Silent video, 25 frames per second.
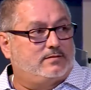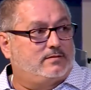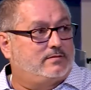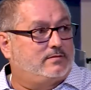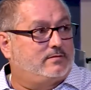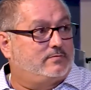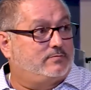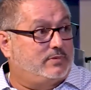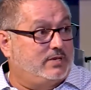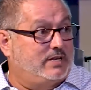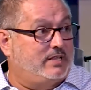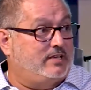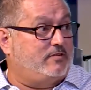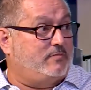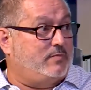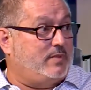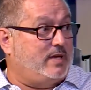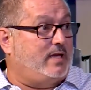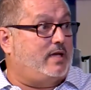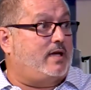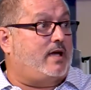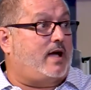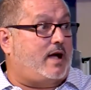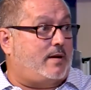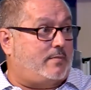Believe
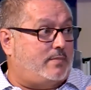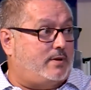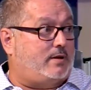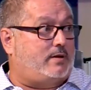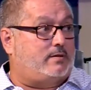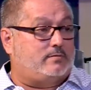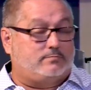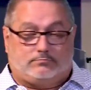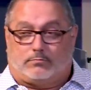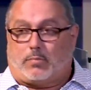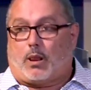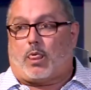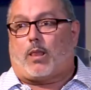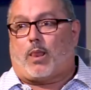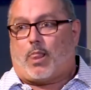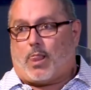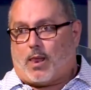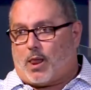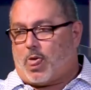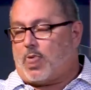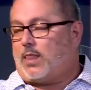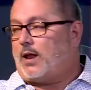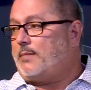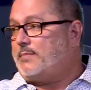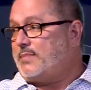me,
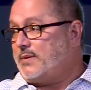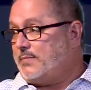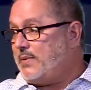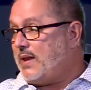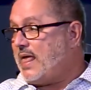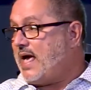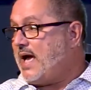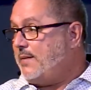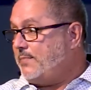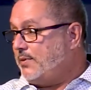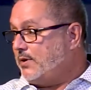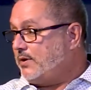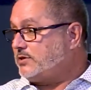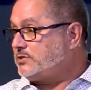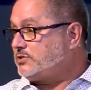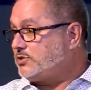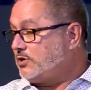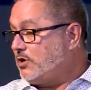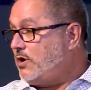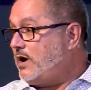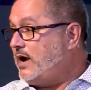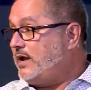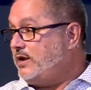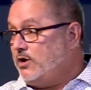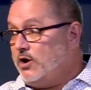I'm a blabber,
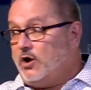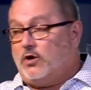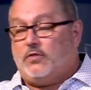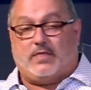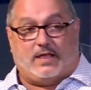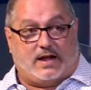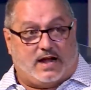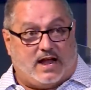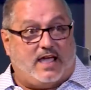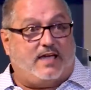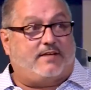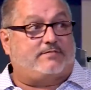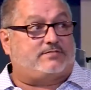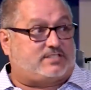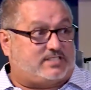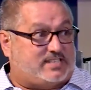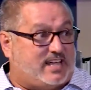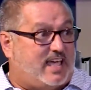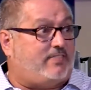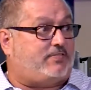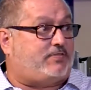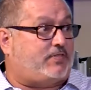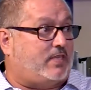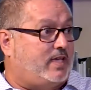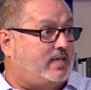so I know that I have
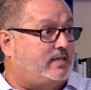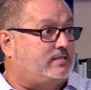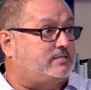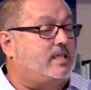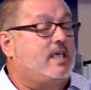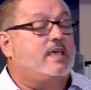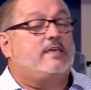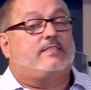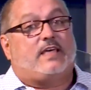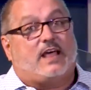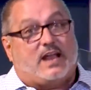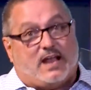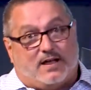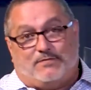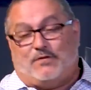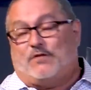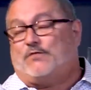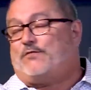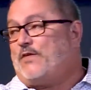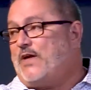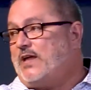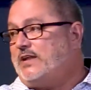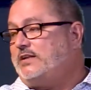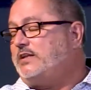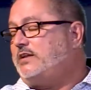said things that have
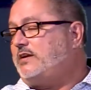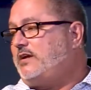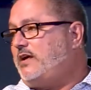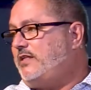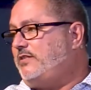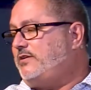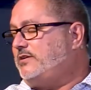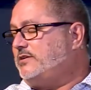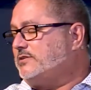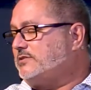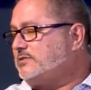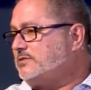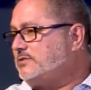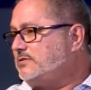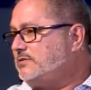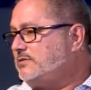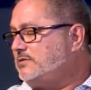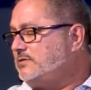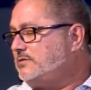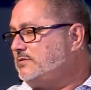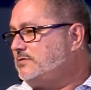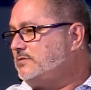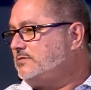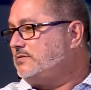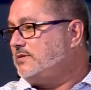offended others.
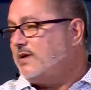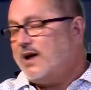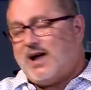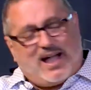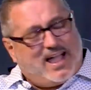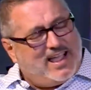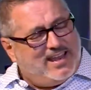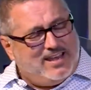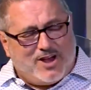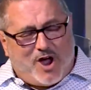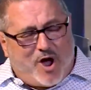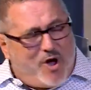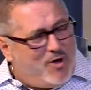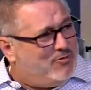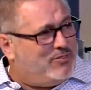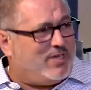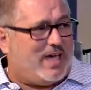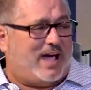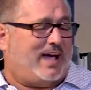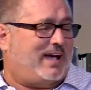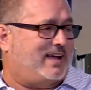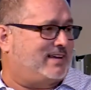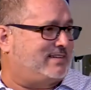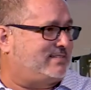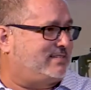I know
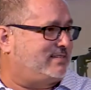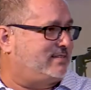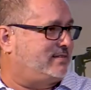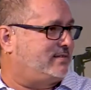that.